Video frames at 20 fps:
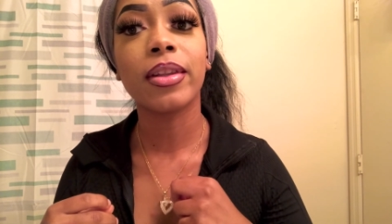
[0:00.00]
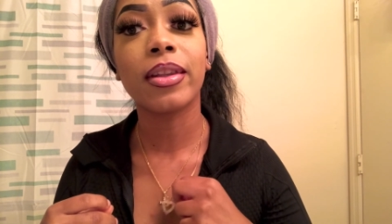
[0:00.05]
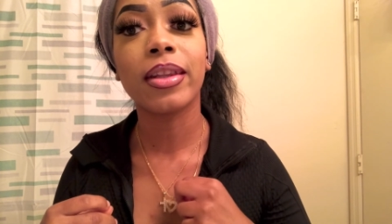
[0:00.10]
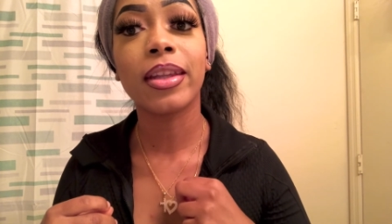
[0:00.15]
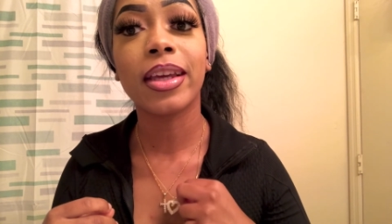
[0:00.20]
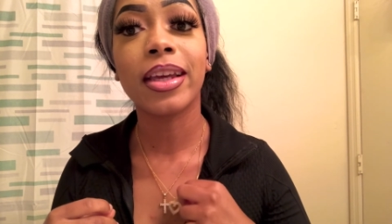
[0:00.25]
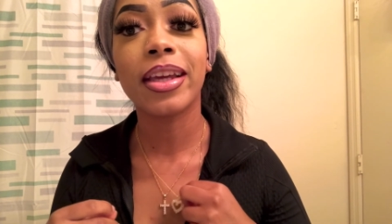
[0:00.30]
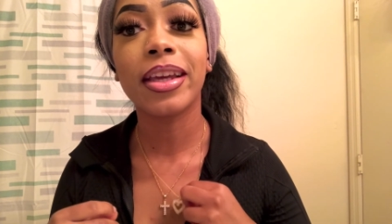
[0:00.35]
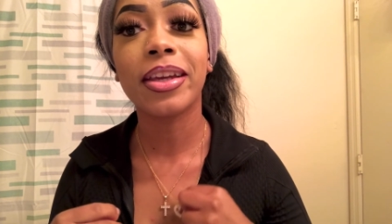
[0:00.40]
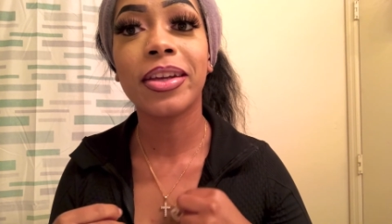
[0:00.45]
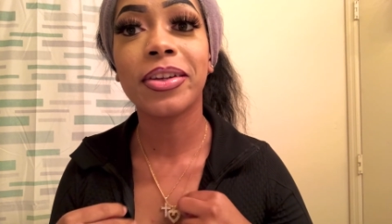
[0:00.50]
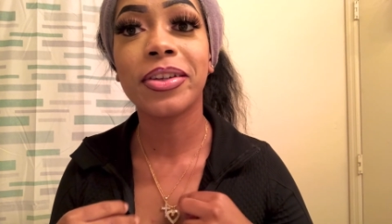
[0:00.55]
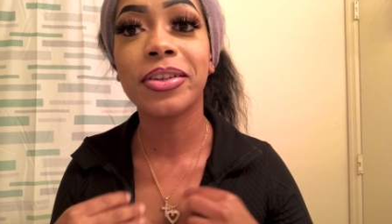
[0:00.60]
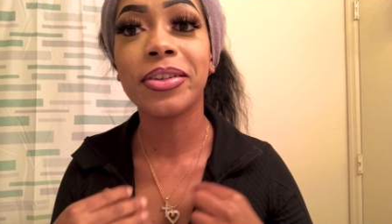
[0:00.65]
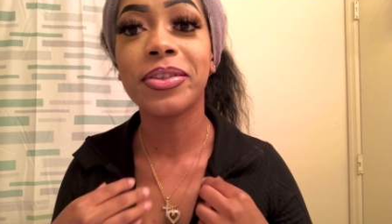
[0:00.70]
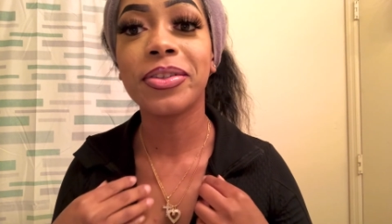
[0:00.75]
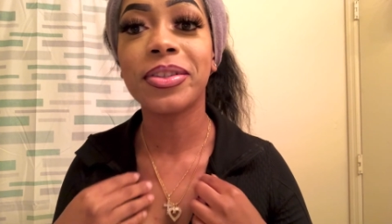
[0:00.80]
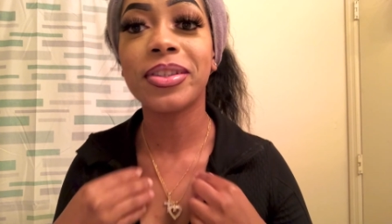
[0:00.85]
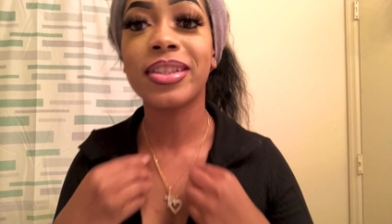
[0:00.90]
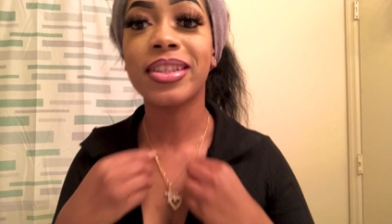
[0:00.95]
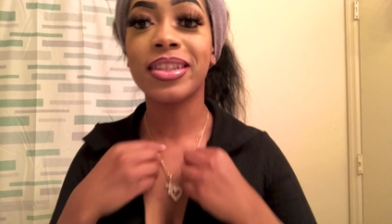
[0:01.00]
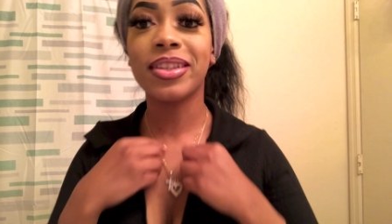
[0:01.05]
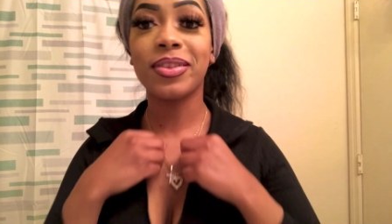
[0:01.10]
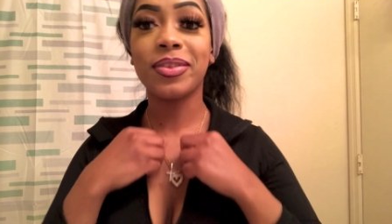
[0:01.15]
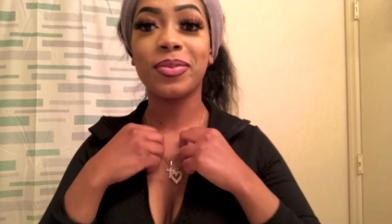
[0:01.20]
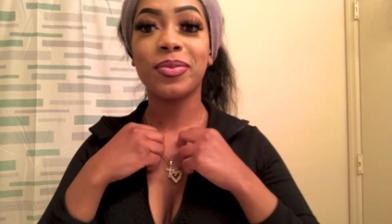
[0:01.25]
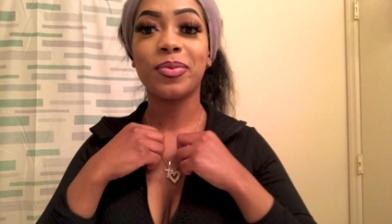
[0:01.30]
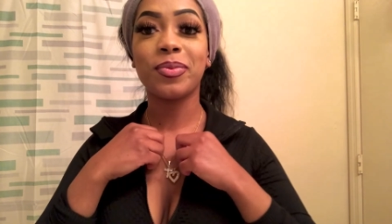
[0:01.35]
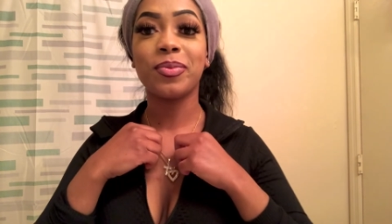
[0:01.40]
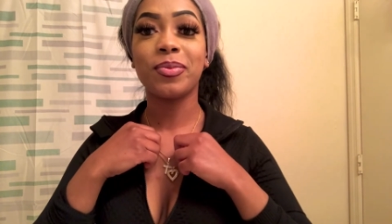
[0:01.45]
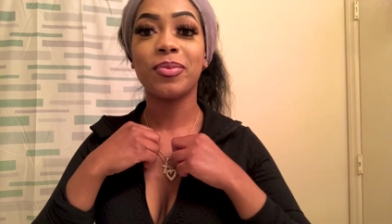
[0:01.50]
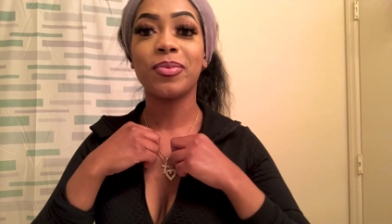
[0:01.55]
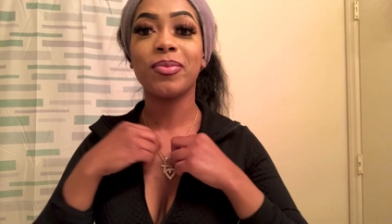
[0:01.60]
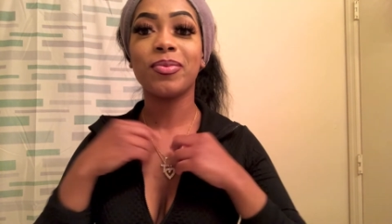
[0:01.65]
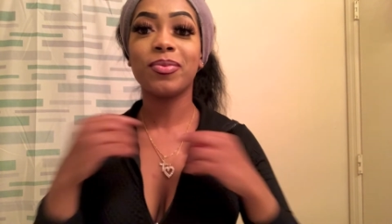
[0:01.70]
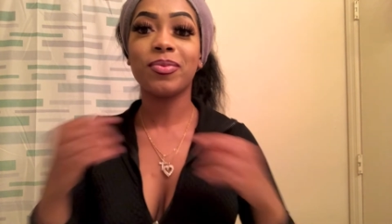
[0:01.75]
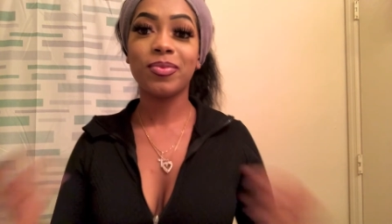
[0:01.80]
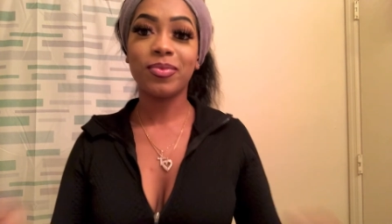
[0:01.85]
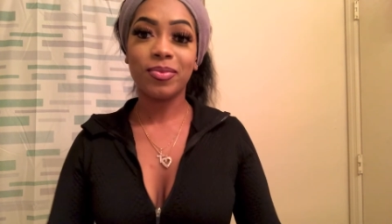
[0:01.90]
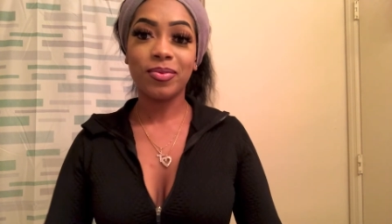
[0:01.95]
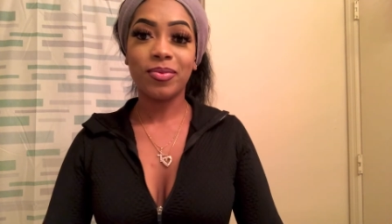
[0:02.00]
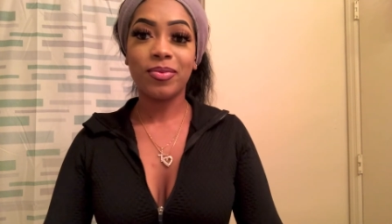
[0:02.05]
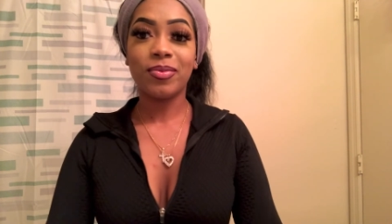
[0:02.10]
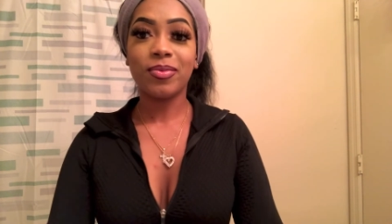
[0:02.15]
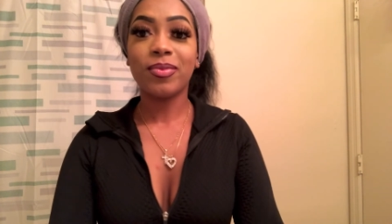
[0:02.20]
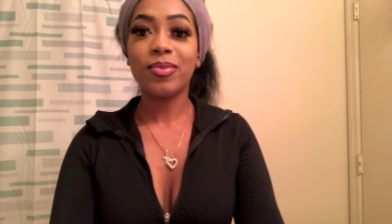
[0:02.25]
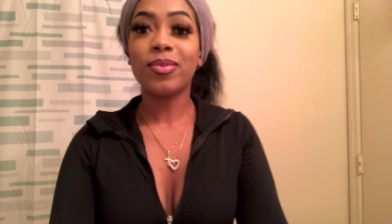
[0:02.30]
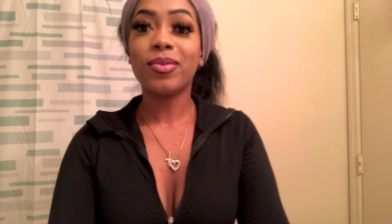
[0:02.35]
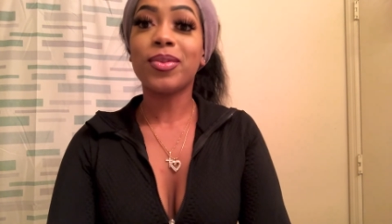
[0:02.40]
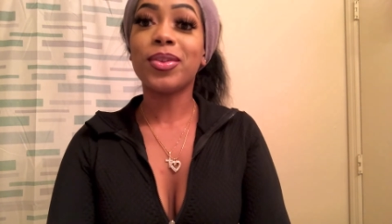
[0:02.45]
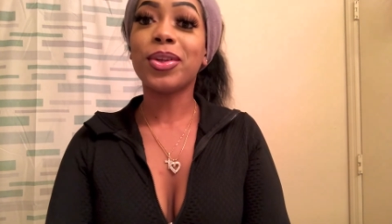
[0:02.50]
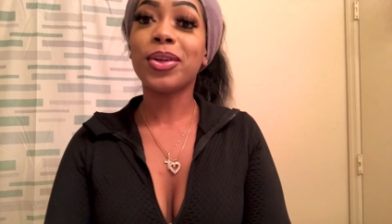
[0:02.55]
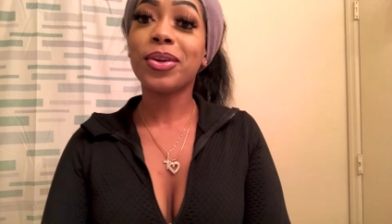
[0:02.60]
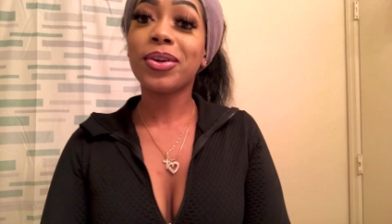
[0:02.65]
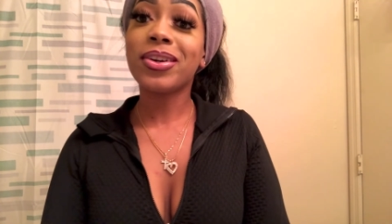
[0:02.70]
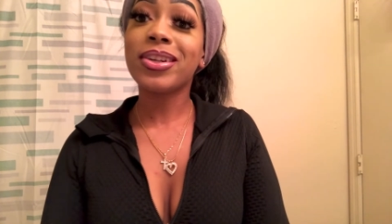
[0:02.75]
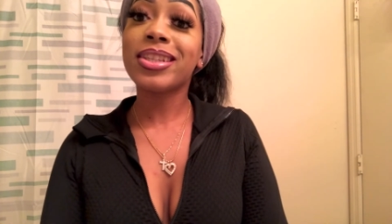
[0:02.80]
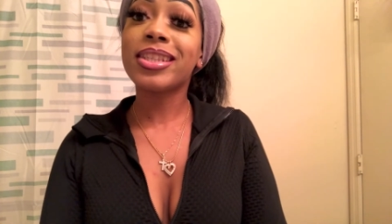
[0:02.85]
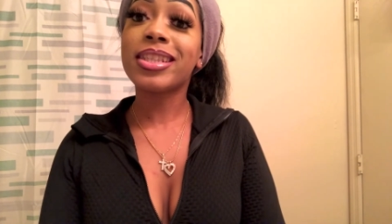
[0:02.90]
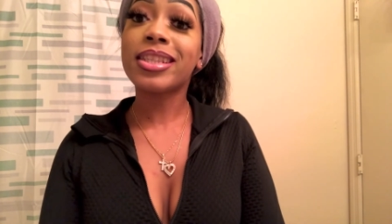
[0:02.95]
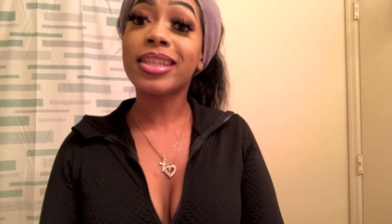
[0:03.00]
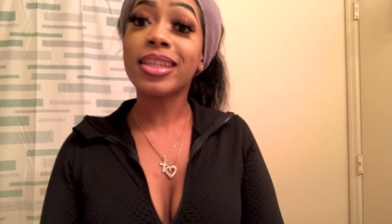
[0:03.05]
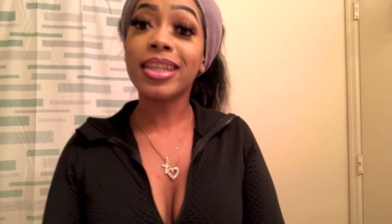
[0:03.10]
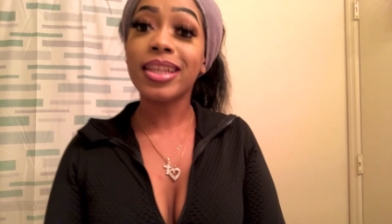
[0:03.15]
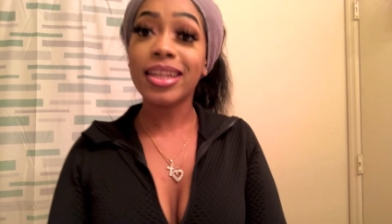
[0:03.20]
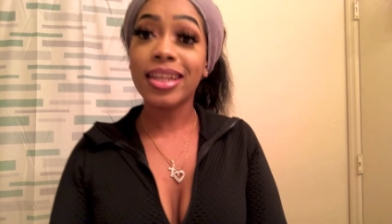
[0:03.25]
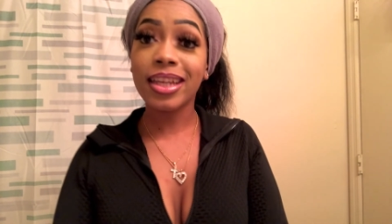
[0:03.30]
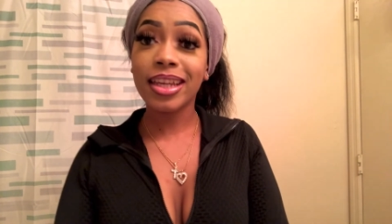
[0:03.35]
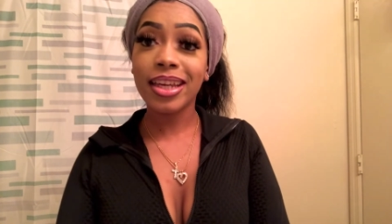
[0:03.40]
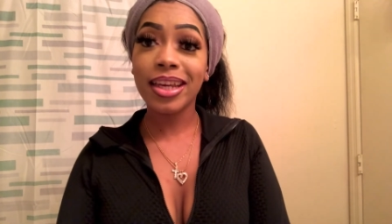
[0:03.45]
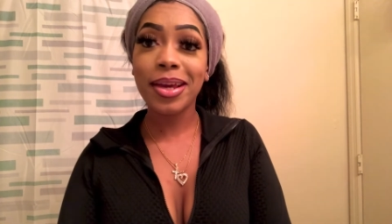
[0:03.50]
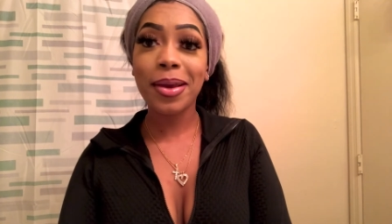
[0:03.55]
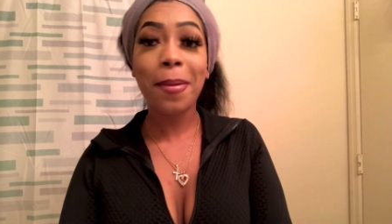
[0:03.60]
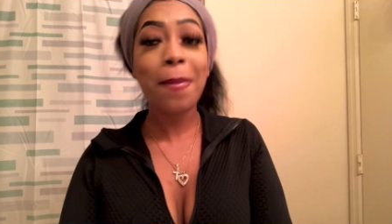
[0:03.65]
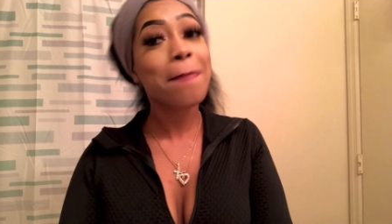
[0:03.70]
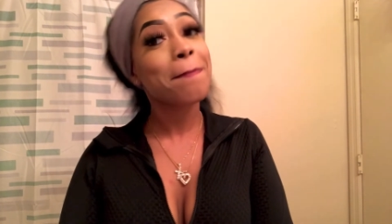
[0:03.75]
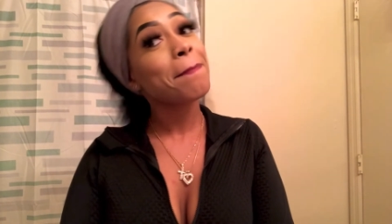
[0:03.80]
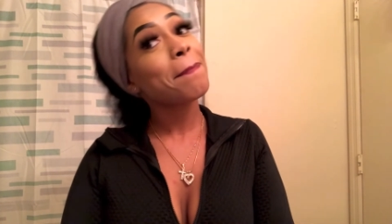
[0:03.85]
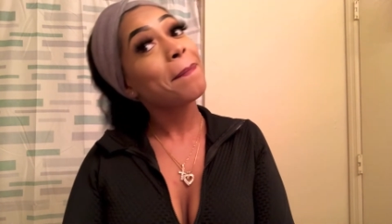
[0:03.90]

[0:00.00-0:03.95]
Layers. Do y'all see that?